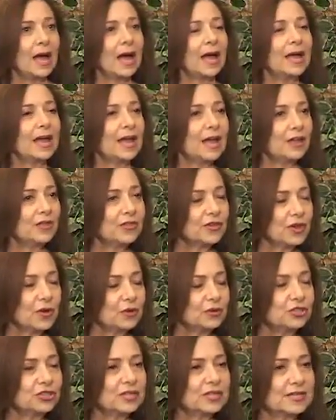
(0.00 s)
A health
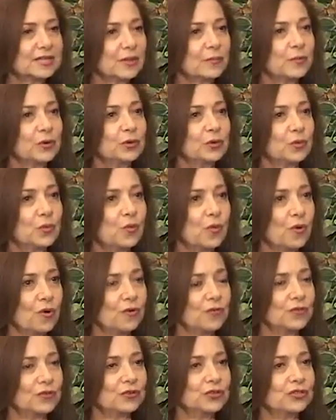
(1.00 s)
coach is someone who
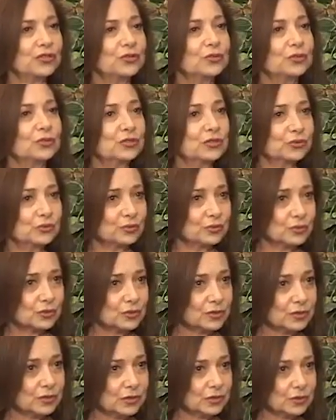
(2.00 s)
offers you
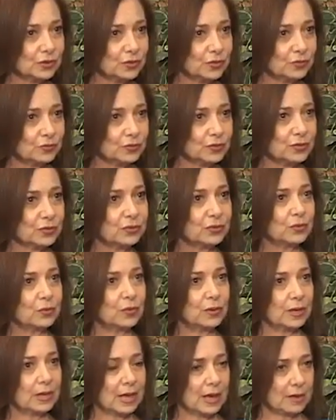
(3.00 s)
tools
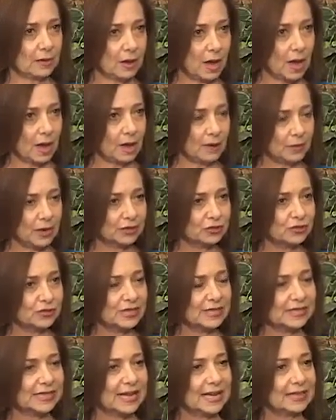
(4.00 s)
through
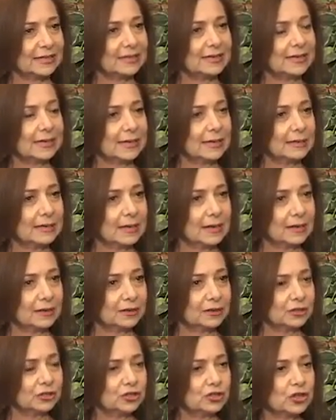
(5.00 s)
understanding and
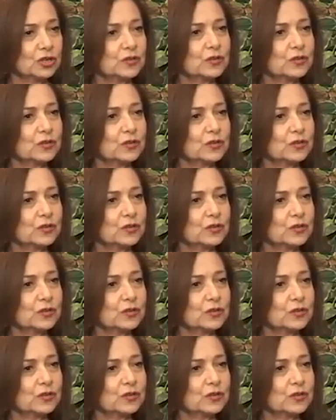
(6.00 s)
knowledge,